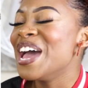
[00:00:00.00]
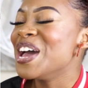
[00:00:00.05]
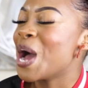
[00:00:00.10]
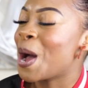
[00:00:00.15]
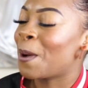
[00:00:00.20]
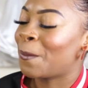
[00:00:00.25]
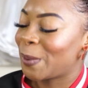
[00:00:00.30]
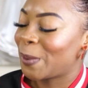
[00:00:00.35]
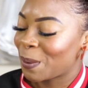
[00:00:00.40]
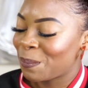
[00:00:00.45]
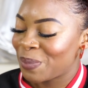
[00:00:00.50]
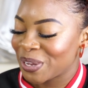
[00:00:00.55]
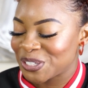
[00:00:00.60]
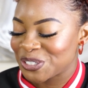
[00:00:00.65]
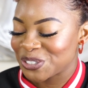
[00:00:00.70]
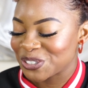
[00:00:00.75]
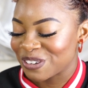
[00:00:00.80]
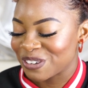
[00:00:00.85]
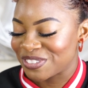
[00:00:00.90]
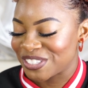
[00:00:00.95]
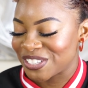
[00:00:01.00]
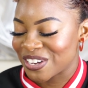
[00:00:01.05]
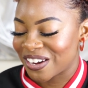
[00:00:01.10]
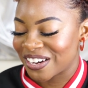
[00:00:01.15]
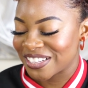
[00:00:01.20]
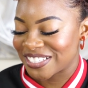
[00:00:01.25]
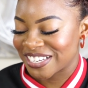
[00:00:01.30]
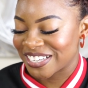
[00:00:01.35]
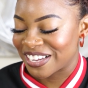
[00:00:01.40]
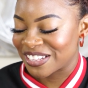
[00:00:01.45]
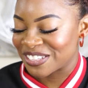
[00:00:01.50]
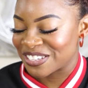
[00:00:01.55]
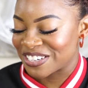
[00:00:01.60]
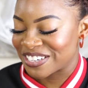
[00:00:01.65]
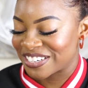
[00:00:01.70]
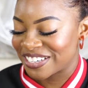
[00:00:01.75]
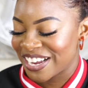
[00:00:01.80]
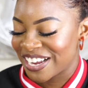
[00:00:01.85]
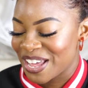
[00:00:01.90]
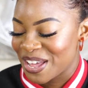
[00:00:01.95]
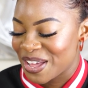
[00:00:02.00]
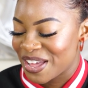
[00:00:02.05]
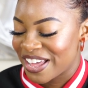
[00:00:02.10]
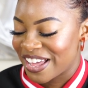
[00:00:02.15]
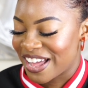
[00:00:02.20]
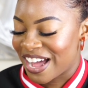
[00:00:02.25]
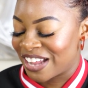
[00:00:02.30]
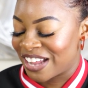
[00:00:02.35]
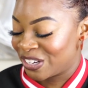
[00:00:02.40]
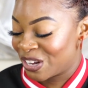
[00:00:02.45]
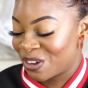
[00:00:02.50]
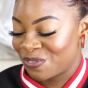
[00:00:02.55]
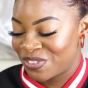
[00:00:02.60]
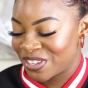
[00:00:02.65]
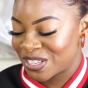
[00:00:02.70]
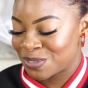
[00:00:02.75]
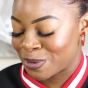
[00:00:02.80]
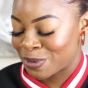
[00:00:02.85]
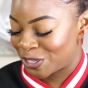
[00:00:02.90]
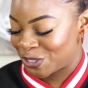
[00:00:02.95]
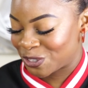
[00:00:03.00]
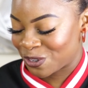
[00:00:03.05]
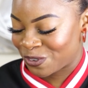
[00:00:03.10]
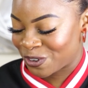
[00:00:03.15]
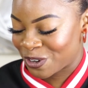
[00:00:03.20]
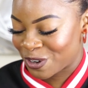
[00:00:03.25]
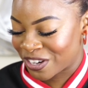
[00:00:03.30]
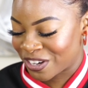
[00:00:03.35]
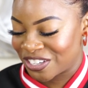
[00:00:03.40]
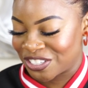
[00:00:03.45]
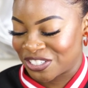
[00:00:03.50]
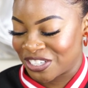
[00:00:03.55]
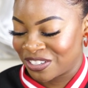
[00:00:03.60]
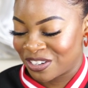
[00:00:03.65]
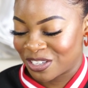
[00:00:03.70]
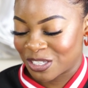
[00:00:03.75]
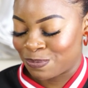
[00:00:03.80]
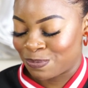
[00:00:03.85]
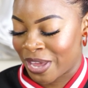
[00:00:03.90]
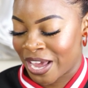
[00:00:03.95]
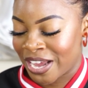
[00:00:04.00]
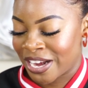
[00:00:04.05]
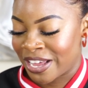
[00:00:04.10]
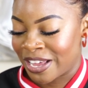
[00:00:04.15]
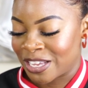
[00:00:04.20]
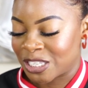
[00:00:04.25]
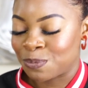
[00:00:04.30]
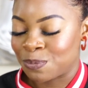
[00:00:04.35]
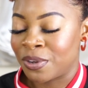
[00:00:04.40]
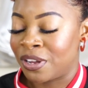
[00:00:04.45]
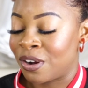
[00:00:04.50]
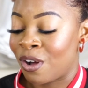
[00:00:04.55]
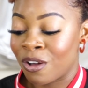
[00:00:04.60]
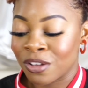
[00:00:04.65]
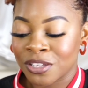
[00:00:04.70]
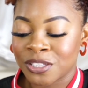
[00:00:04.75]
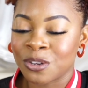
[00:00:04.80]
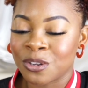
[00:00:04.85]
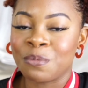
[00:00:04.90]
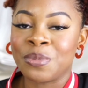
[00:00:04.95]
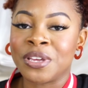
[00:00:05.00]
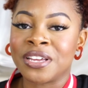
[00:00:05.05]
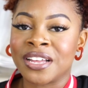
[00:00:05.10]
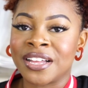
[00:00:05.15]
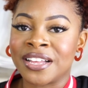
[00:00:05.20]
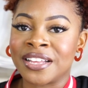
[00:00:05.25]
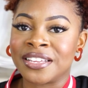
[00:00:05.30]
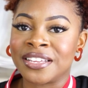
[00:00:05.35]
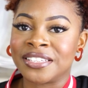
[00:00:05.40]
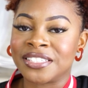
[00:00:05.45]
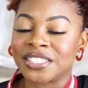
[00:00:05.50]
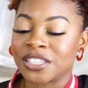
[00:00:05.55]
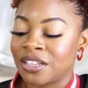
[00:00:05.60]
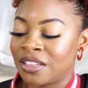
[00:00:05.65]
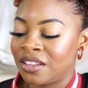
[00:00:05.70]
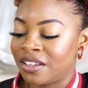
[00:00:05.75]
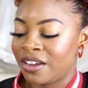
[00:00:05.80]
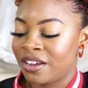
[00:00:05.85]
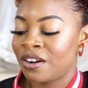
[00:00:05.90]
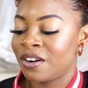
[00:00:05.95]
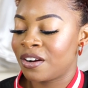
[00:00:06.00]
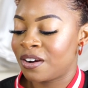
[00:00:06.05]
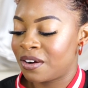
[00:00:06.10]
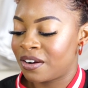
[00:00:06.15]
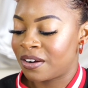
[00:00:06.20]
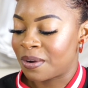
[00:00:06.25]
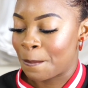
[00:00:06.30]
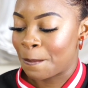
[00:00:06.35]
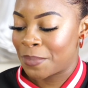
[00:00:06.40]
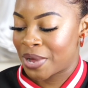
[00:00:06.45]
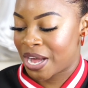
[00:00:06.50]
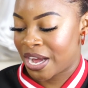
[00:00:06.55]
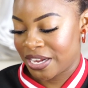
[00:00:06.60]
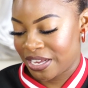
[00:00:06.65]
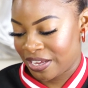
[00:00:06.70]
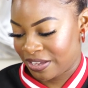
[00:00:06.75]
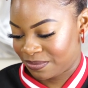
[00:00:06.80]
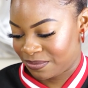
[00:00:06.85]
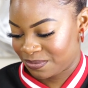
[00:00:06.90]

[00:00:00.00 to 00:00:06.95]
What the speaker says: I'll put a picture of Tiana Taylor. I love this picture of her because she looks badass, but also because look at her body.